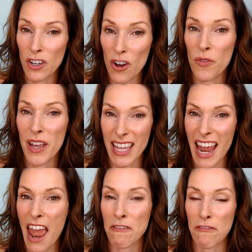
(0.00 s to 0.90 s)
go in
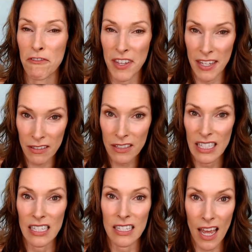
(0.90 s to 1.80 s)
and feel
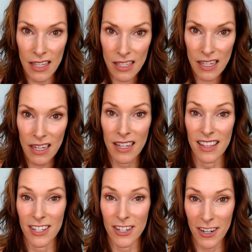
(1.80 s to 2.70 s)
the intensity and
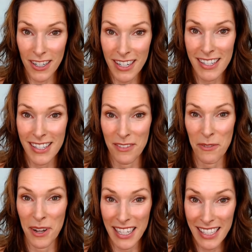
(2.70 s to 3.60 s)
the darkness of
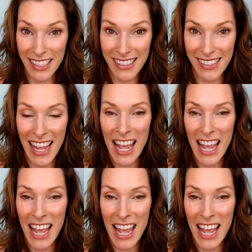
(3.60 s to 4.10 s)
what is.